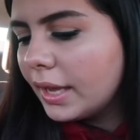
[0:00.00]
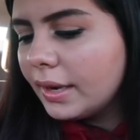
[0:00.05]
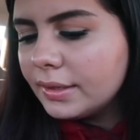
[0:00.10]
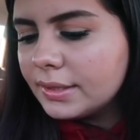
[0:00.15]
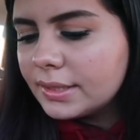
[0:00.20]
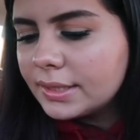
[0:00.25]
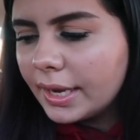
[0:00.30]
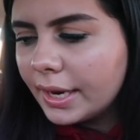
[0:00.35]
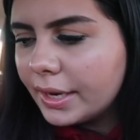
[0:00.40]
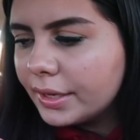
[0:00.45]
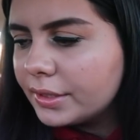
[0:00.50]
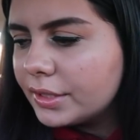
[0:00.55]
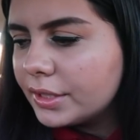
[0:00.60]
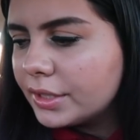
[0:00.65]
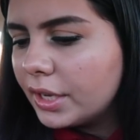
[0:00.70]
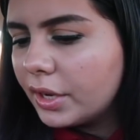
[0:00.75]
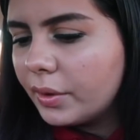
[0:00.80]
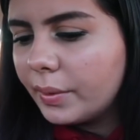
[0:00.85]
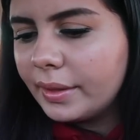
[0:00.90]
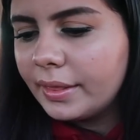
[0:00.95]
kind of scared to
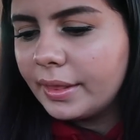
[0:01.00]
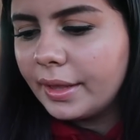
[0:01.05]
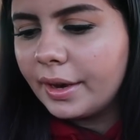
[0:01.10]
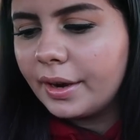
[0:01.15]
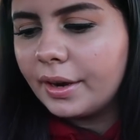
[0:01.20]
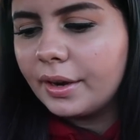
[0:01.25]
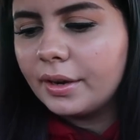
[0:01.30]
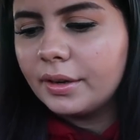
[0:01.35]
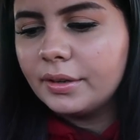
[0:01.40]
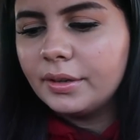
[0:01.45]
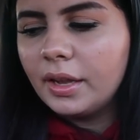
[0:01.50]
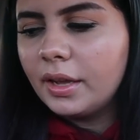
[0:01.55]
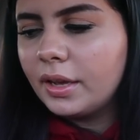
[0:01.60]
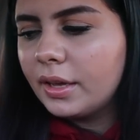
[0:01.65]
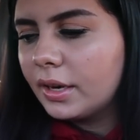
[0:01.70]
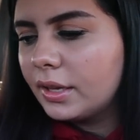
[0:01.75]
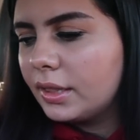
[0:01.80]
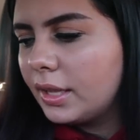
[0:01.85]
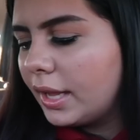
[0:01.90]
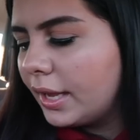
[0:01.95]
go in there, not
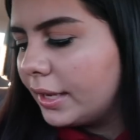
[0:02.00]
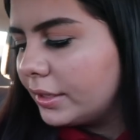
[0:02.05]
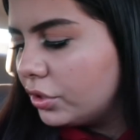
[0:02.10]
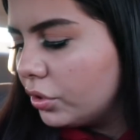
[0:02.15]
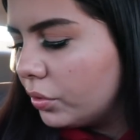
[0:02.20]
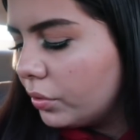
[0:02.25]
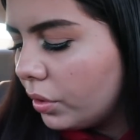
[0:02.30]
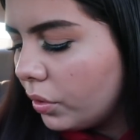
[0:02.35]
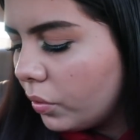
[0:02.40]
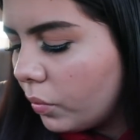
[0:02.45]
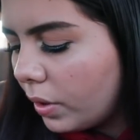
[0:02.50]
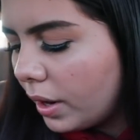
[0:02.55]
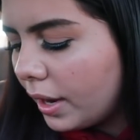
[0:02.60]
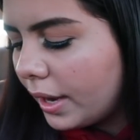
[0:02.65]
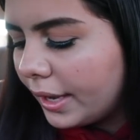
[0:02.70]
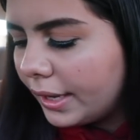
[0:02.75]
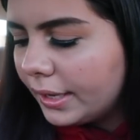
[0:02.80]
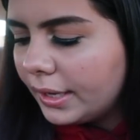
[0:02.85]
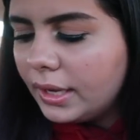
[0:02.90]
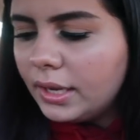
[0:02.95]
gonna lie. Don't know
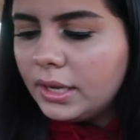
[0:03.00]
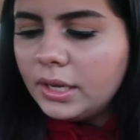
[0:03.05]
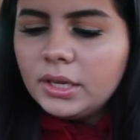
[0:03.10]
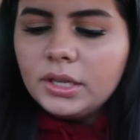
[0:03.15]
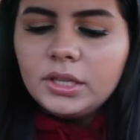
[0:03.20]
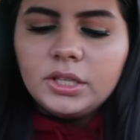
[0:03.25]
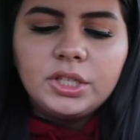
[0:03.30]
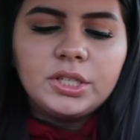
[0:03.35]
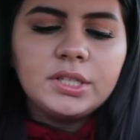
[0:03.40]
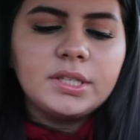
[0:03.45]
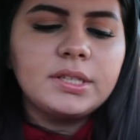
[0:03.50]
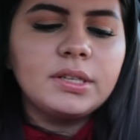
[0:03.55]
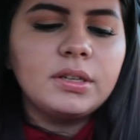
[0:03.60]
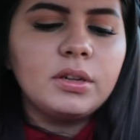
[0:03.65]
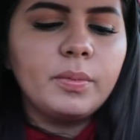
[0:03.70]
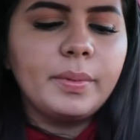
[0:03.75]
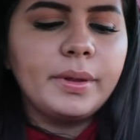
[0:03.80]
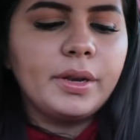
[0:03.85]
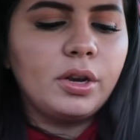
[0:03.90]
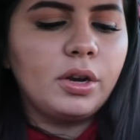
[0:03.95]
why, just a
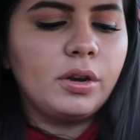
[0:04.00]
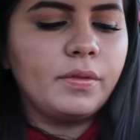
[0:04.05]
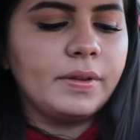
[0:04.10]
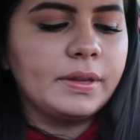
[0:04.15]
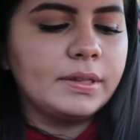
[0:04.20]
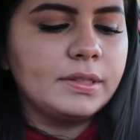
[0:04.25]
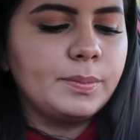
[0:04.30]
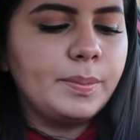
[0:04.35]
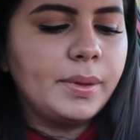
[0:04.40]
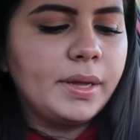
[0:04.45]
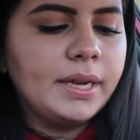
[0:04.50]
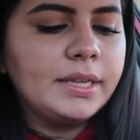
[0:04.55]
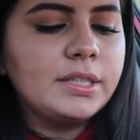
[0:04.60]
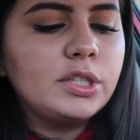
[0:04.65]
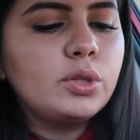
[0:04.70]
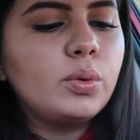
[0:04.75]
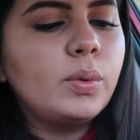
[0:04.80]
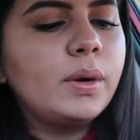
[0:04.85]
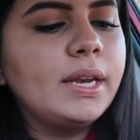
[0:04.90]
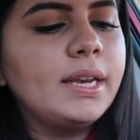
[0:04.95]
little bit nervous, but
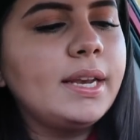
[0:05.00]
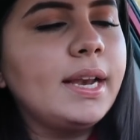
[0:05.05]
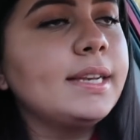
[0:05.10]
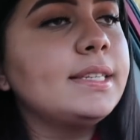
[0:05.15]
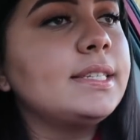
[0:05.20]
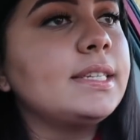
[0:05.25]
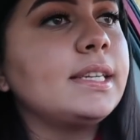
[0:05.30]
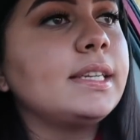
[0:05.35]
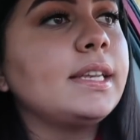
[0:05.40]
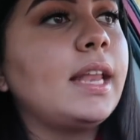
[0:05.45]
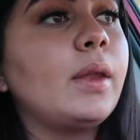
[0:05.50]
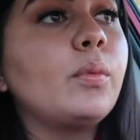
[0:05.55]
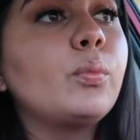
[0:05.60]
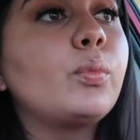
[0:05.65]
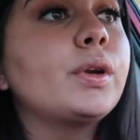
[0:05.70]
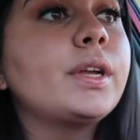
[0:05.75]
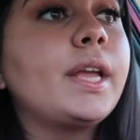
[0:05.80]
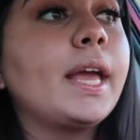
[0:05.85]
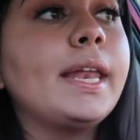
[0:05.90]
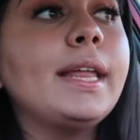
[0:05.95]
it's 2019 and
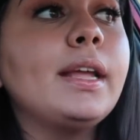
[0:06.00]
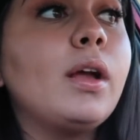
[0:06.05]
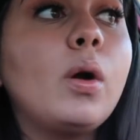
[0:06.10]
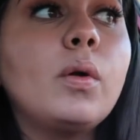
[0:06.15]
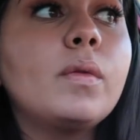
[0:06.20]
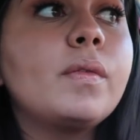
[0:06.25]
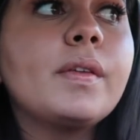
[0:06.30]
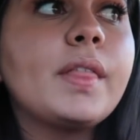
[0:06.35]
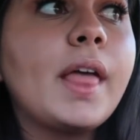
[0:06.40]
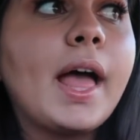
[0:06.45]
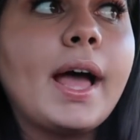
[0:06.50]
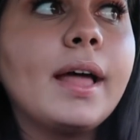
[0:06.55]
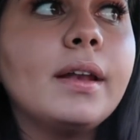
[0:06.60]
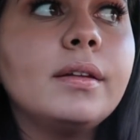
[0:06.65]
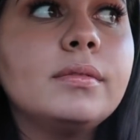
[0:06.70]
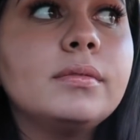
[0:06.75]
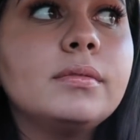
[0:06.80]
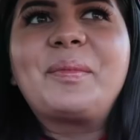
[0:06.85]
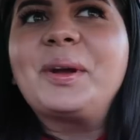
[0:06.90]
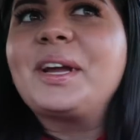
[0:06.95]
we're getting over that.
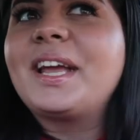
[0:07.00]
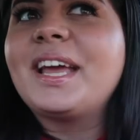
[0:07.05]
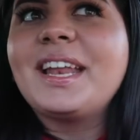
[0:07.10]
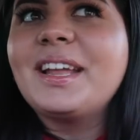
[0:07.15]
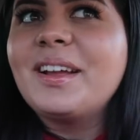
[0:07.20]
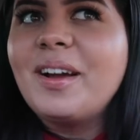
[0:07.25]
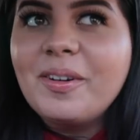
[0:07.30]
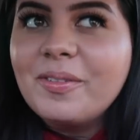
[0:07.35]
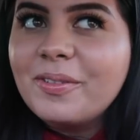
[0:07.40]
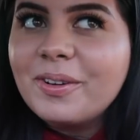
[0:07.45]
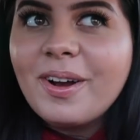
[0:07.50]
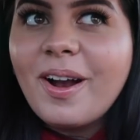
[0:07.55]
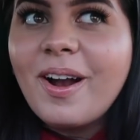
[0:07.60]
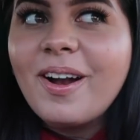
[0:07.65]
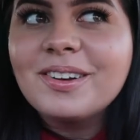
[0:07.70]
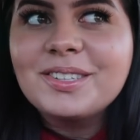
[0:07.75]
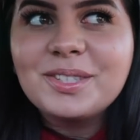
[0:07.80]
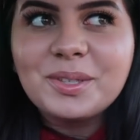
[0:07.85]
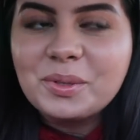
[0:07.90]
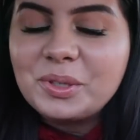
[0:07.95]
We're getting over
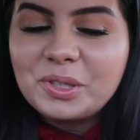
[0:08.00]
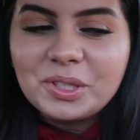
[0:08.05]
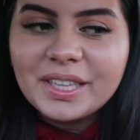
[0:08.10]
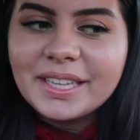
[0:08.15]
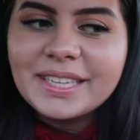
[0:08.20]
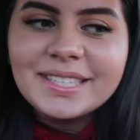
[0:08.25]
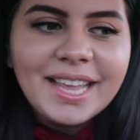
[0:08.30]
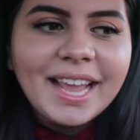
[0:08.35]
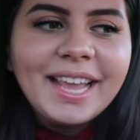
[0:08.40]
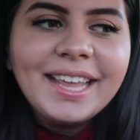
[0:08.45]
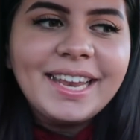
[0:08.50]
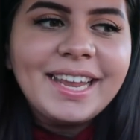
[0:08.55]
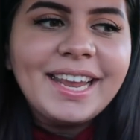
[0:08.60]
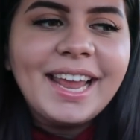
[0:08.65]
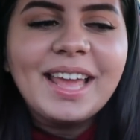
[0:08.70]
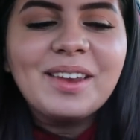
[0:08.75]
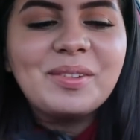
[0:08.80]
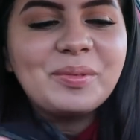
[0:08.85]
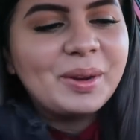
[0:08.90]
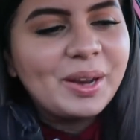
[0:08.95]
our social
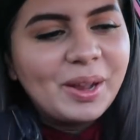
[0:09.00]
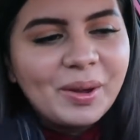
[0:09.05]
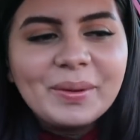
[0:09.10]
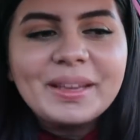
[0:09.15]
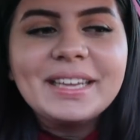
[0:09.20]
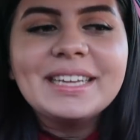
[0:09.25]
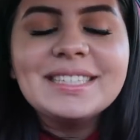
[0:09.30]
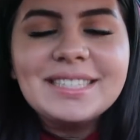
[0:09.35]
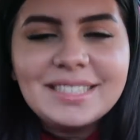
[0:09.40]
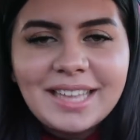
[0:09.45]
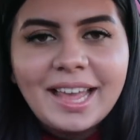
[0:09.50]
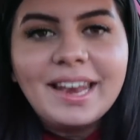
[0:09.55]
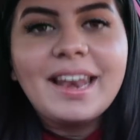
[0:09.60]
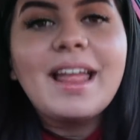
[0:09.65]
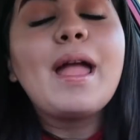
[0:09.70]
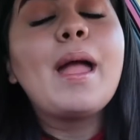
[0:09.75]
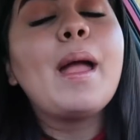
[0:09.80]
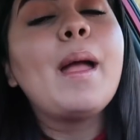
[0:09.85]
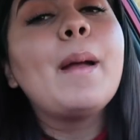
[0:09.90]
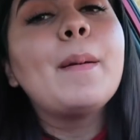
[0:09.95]
anxiety and we're going inside
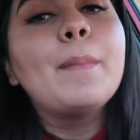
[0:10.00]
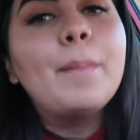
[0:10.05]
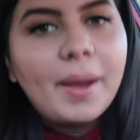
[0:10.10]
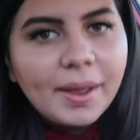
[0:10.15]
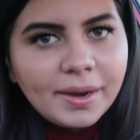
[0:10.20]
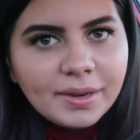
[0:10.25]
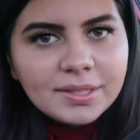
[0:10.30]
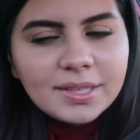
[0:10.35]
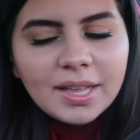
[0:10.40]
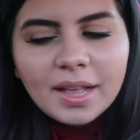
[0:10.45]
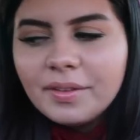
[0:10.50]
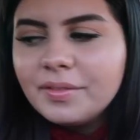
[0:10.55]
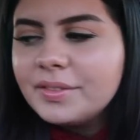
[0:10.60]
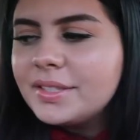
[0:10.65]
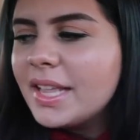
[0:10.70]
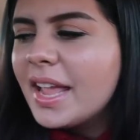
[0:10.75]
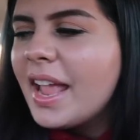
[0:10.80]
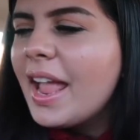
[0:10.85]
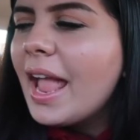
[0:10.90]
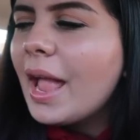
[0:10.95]
by
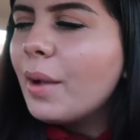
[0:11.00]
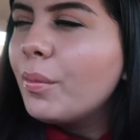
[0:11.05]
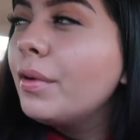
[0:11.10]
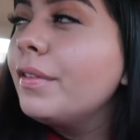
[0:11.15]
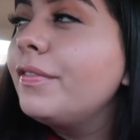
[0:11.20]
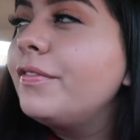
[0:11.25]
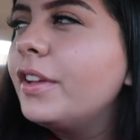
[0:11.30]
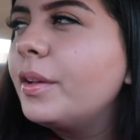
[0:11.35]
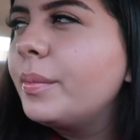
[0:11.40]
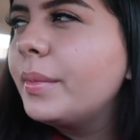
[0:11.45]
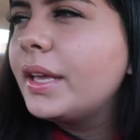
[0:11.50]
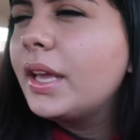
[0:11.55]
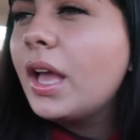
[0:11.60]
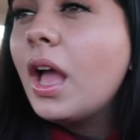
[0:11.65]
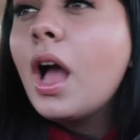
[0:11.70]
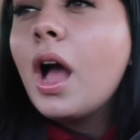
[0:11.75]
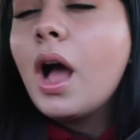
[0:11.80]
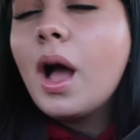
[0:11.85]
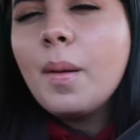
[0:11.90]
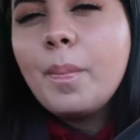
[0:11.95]
ourselves and we're filming
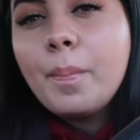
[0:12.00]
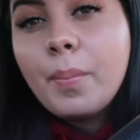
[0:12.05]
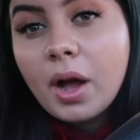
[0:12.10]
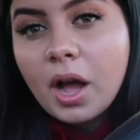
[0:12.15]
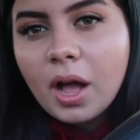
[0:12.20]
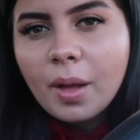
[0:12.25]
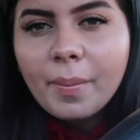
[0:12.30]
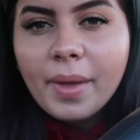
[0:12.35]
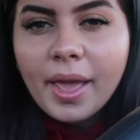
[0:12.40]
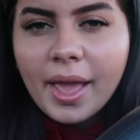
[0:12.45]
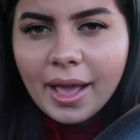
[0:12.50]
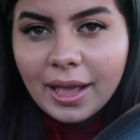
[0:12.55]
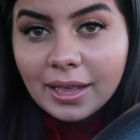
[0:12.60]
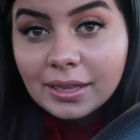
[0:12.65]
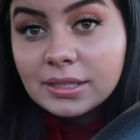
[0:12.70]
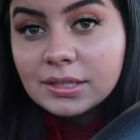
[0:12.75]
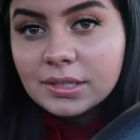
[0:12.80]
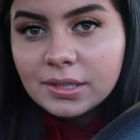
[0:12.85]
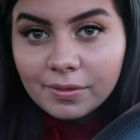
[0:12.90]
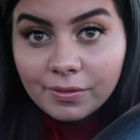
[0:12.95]
a bomb
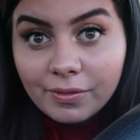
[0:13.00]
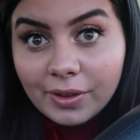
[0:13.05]
ass